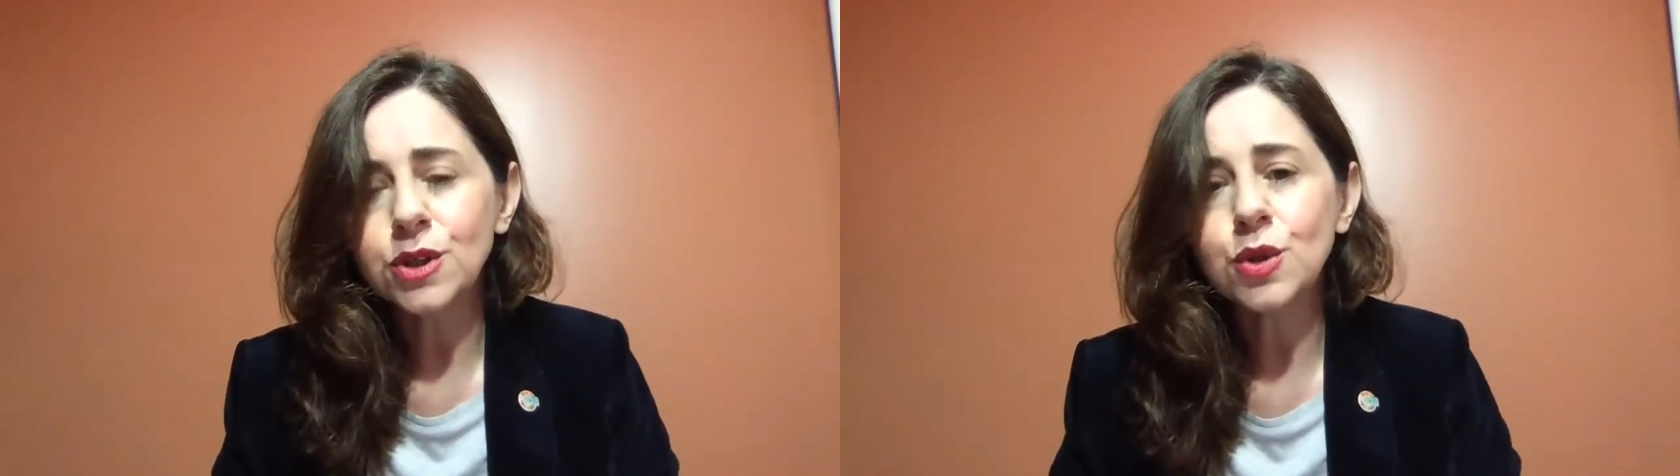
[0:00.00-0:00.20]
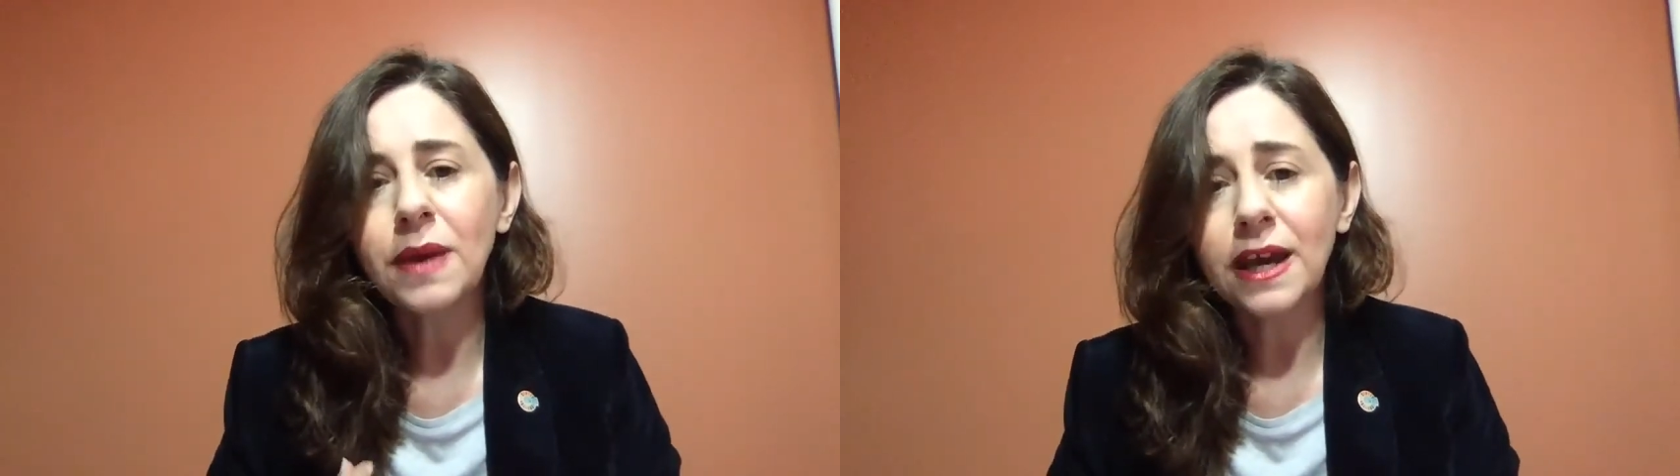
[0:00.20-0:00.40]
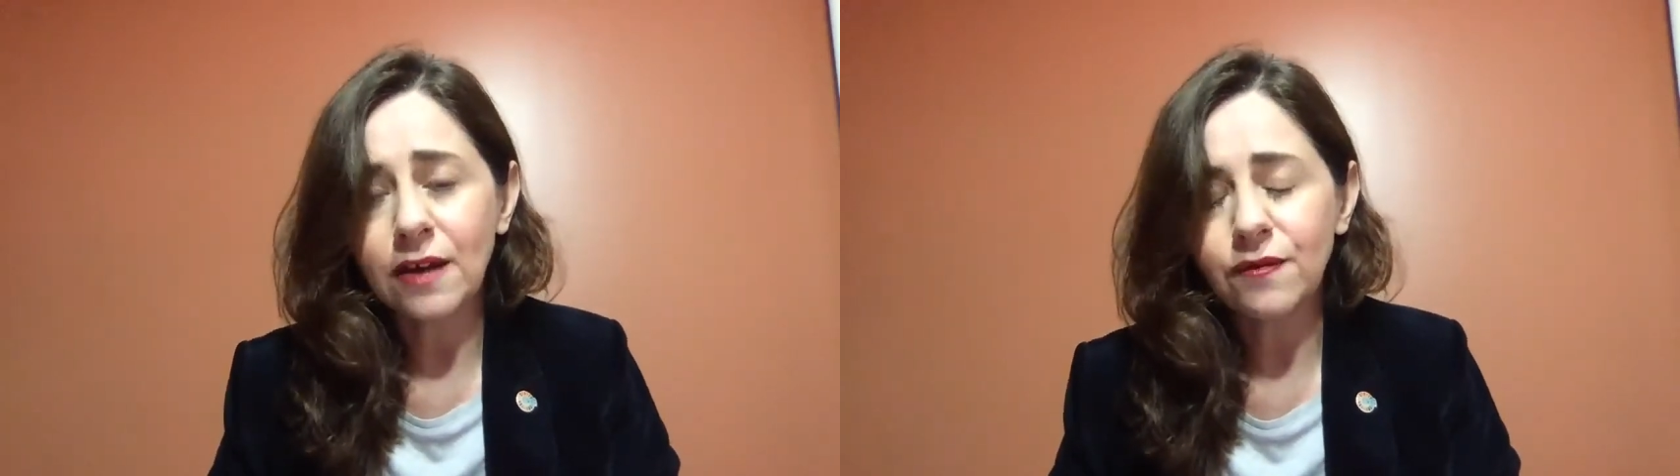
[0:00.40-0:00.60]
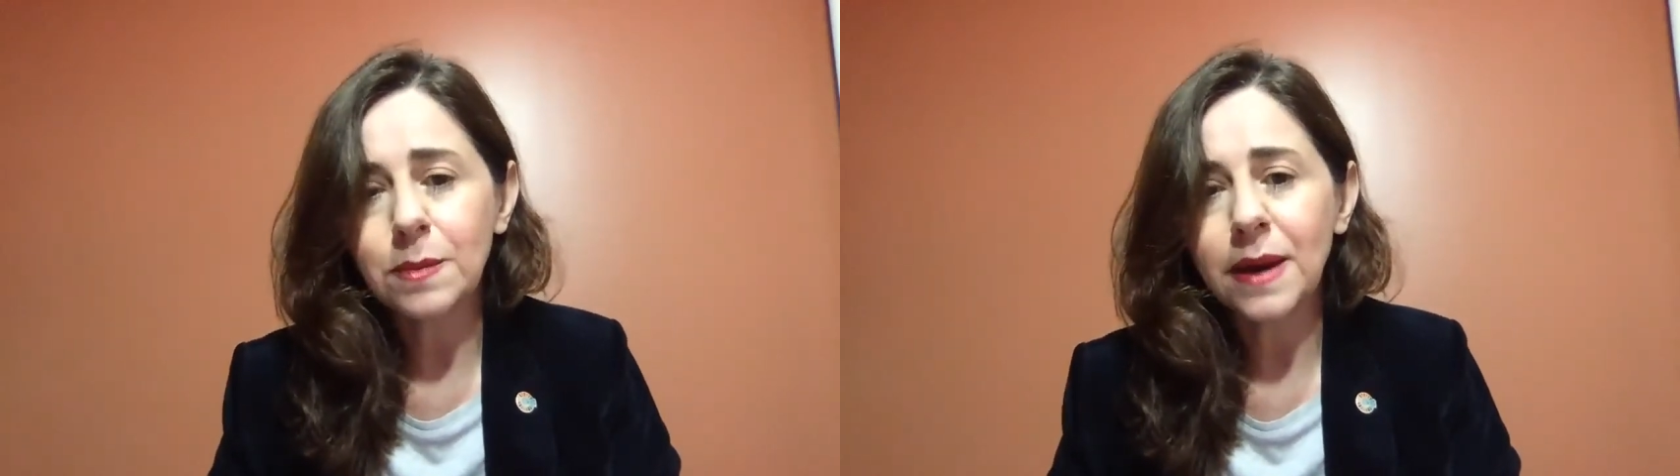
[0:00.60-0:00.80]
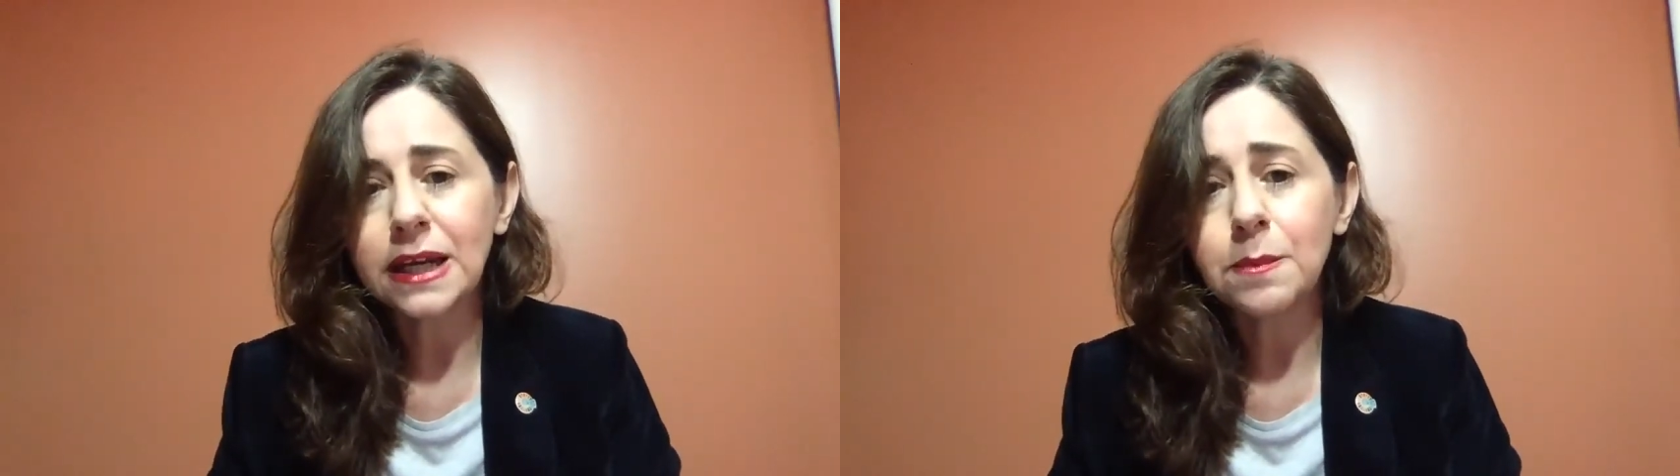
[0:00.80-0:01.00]
to make
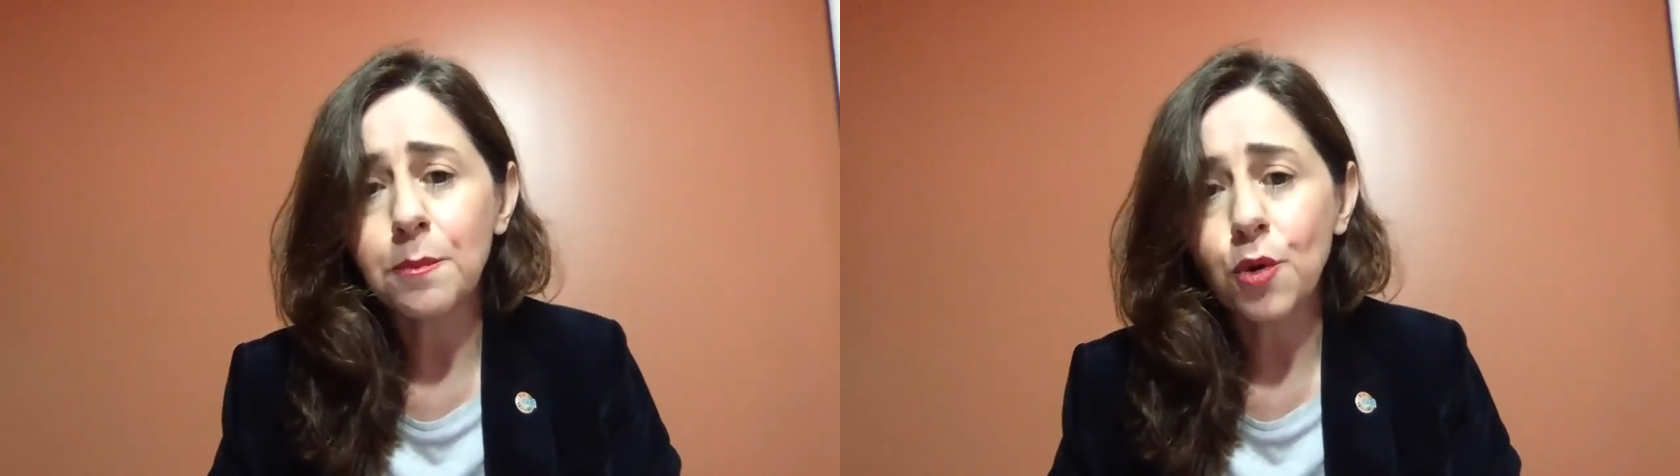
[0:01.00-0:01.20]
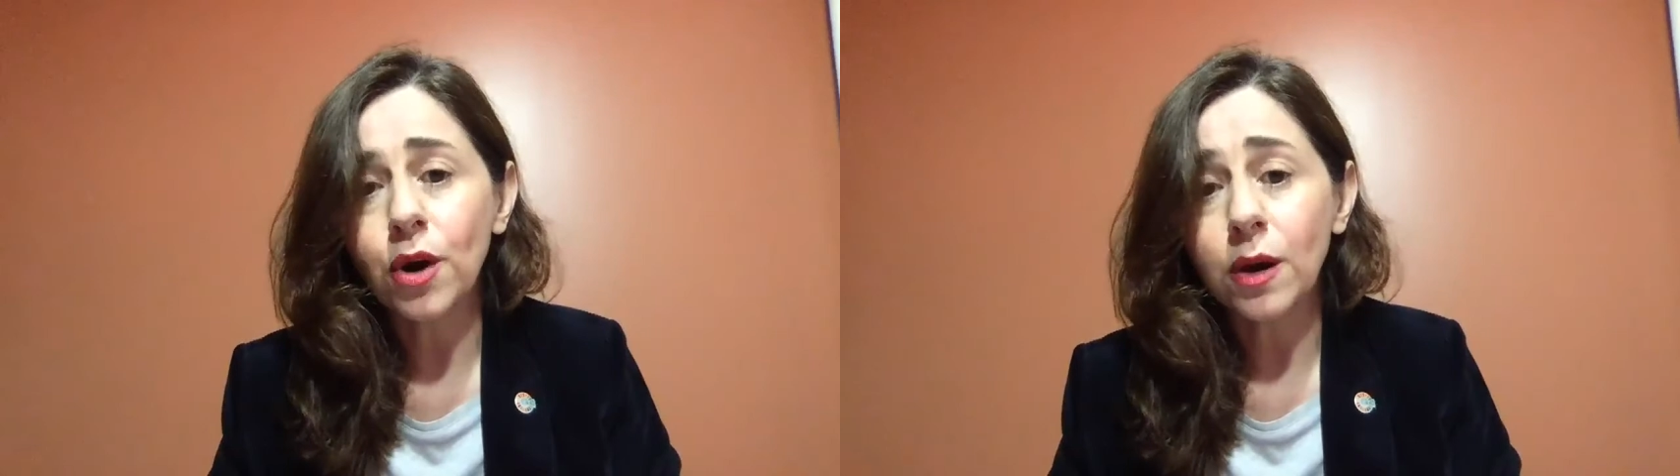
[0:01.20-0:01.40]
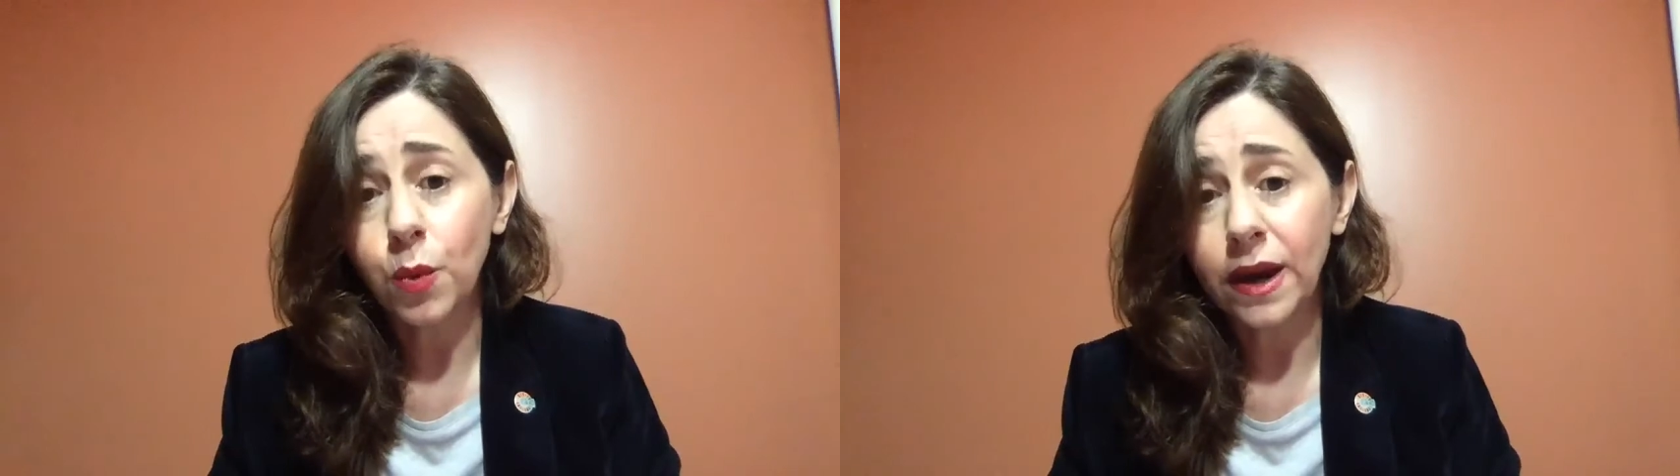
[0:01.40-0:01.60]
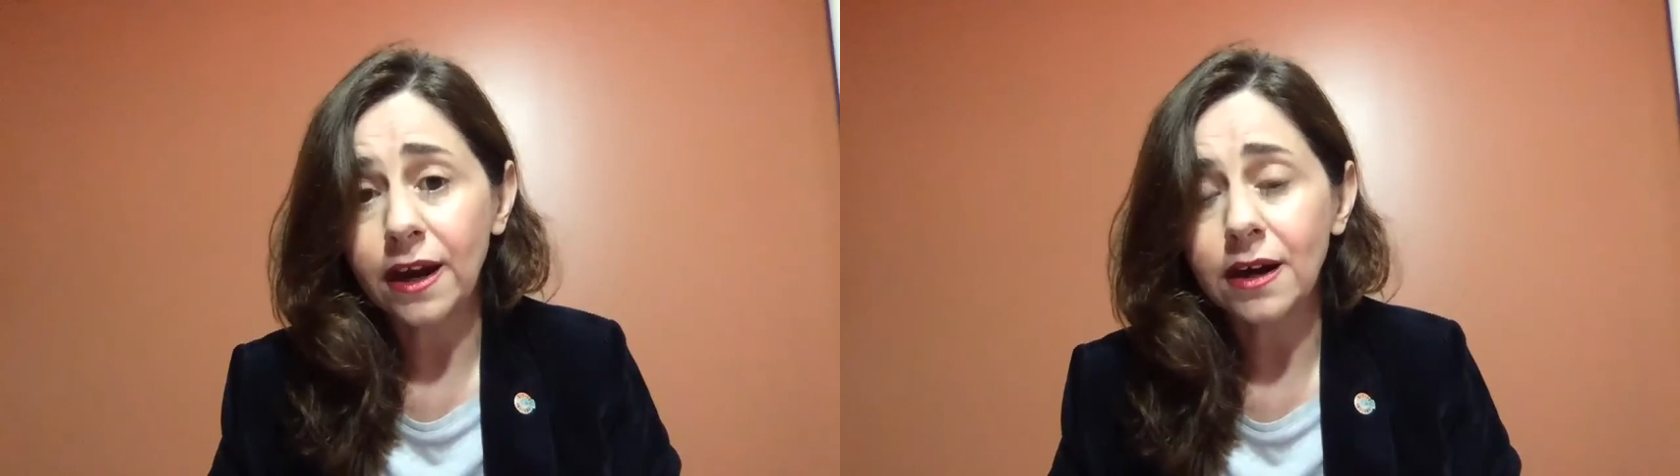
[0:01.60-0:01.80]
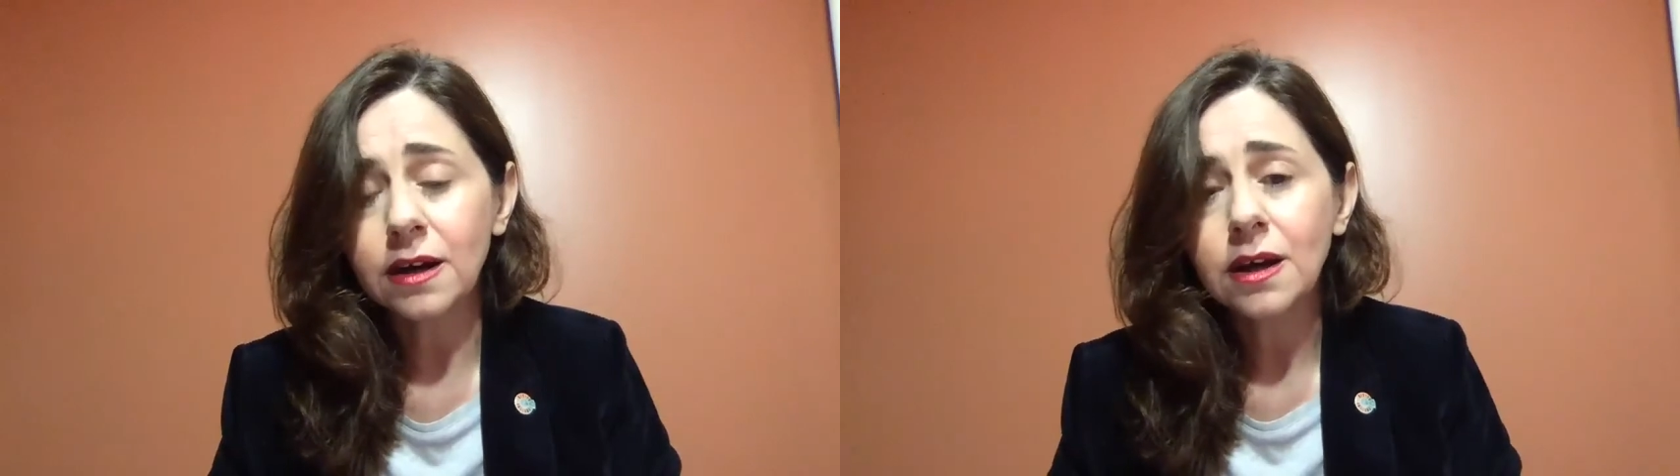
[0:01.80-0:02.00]
everybody more
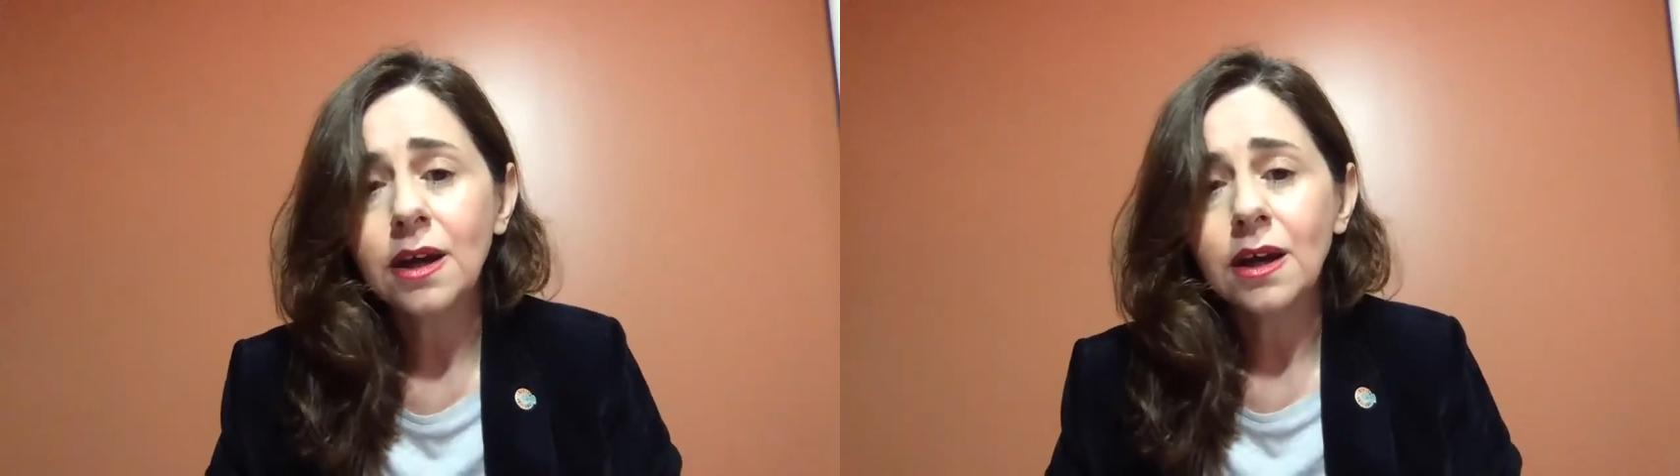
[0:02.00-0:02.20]
aware,